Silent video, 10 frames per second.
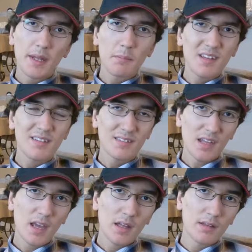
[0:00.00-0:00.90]
But that being
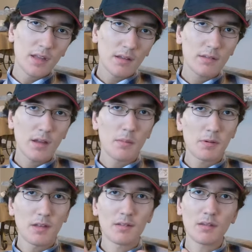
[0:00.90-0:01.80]
said,
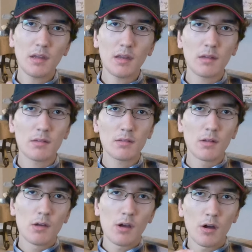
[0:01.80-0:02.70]
desktop PCs
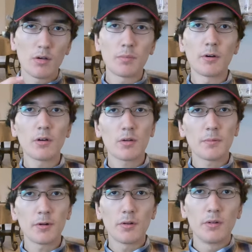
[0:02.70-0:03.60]
aren't
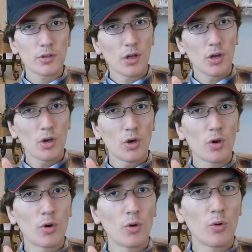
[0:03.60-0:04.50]
portable.
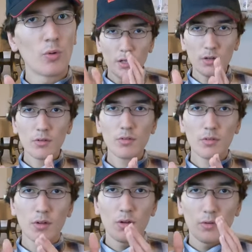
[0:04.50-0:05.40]
So
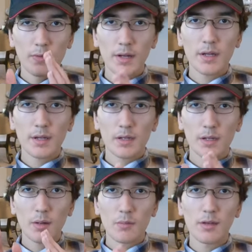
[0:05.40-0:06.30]
here's what it
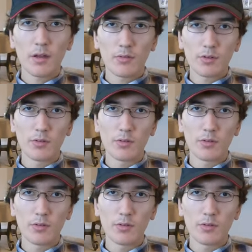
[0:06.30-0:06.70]
comes down